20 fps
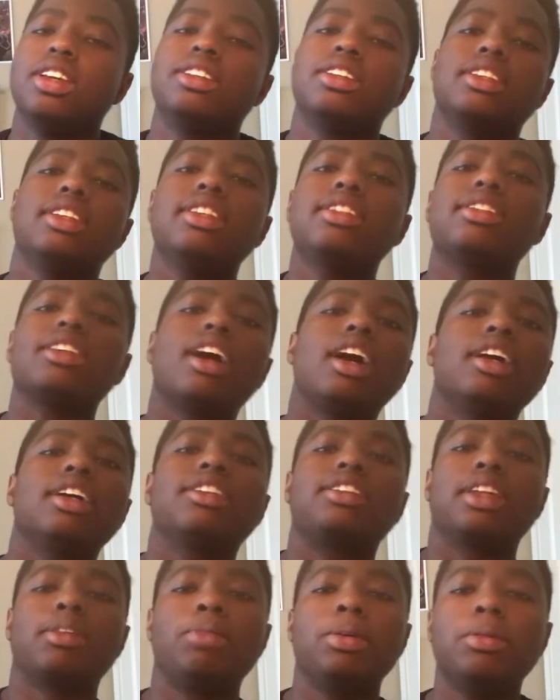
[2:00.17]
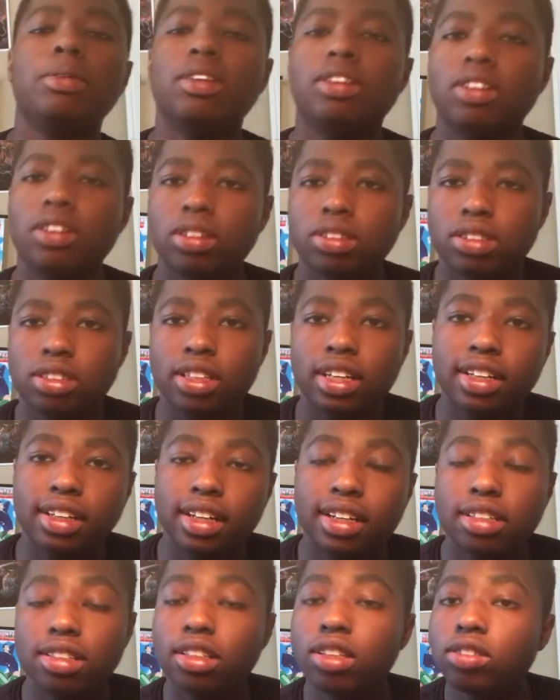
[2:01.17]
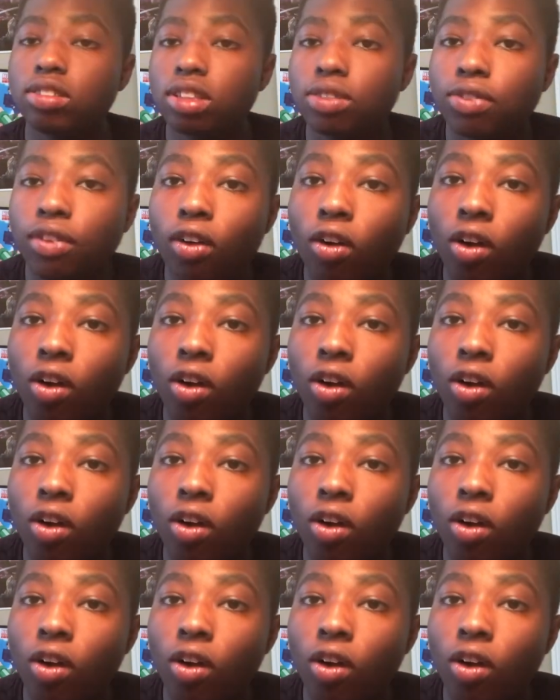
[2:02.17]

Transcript: So this is the other thing. People are saying excuses for